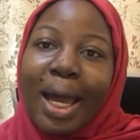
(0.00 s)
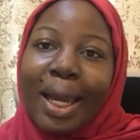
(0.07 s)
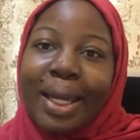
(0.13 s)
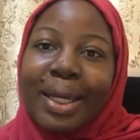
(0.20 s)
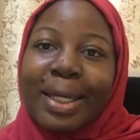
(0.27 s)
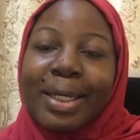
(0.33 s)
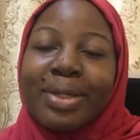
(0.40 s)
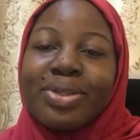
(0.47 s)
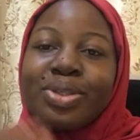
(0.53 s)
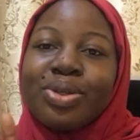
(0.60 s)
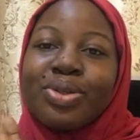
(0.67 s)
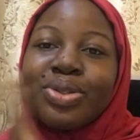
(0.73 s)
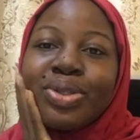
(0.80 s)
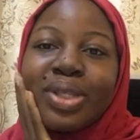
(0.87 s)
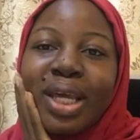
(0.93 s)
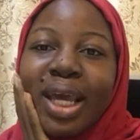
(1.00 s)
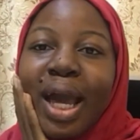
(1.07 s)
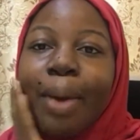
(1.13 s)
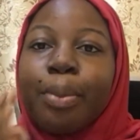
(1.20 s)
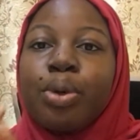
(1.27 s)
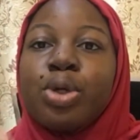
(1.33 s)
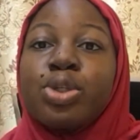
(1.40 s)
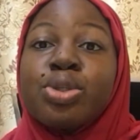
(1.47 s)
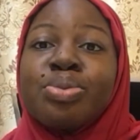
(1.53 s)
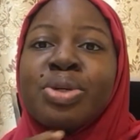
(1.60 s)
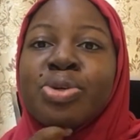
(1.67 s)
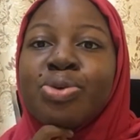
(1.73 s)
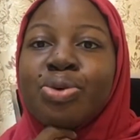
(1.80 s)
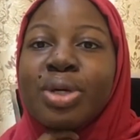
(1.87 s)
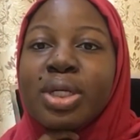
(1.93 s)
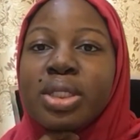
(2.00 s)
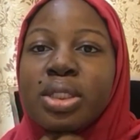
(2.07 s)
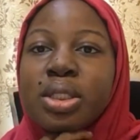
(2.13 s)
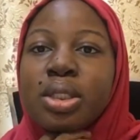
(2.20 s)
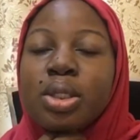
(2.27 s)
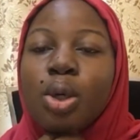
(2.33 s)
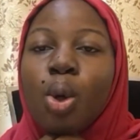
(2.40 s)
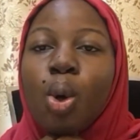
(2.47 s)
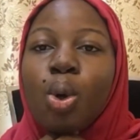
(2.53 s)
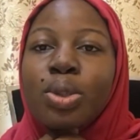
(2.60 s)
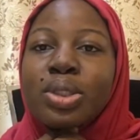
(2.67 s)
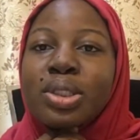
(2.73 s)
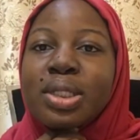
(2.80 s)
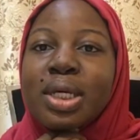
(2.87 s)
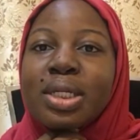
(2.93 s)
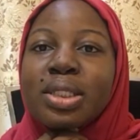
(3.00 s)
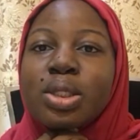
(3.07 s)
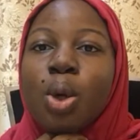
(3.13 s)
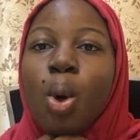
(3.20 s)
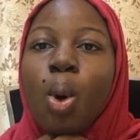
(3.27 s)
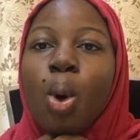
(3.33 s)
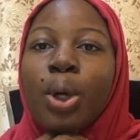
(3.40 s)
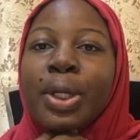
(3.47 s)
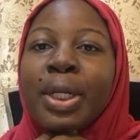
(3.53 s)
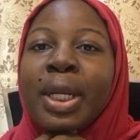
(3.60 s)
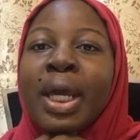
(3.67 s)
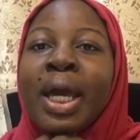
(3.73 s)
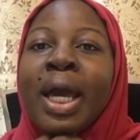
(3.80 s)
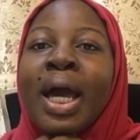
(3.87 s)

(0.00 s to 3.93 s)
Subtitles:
Hi, so today I'm going to be creating content on